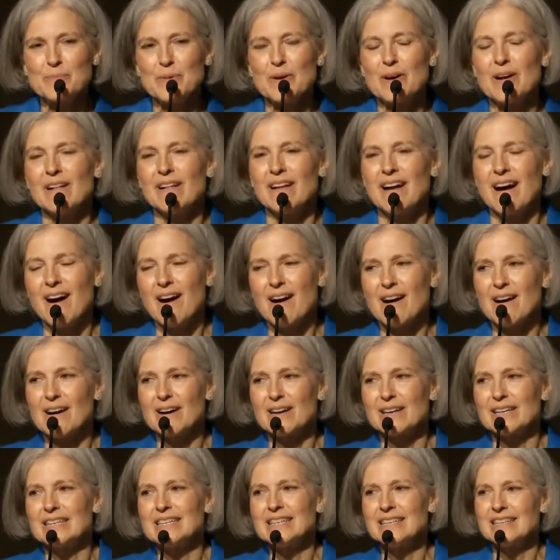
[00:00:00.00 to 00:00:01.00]

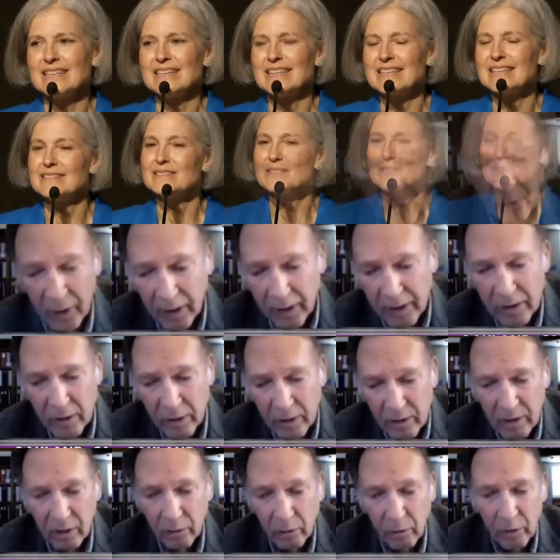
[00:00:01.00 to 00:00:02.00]
aegis of the Council on Foreign
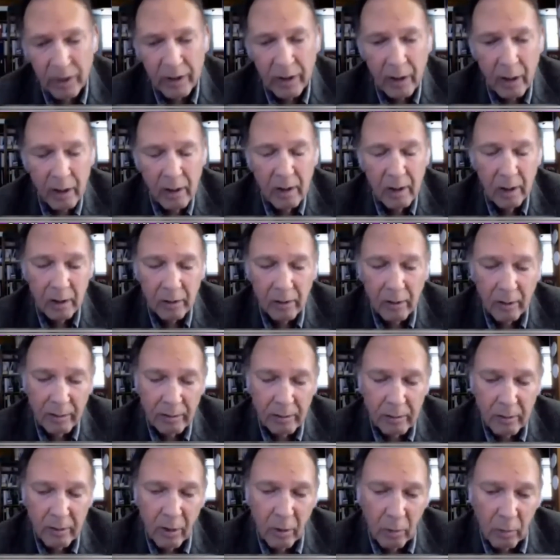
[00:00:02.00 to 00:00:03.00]
Relations. They're really,
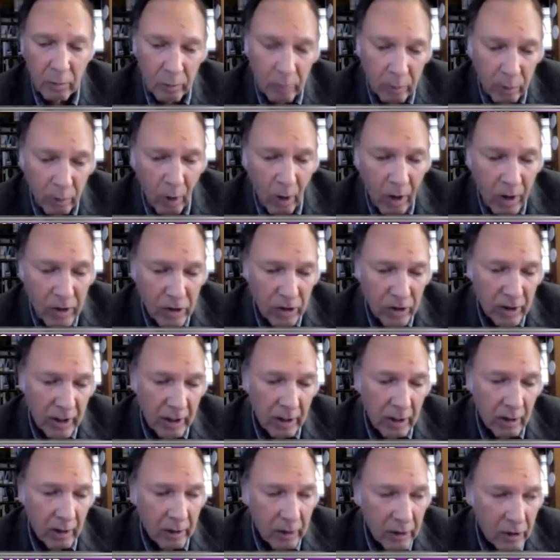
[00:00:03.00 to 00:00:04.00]

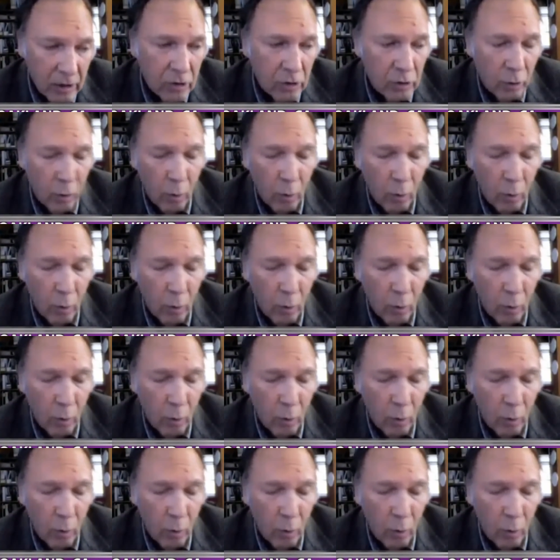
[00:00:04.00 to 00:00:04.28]
largely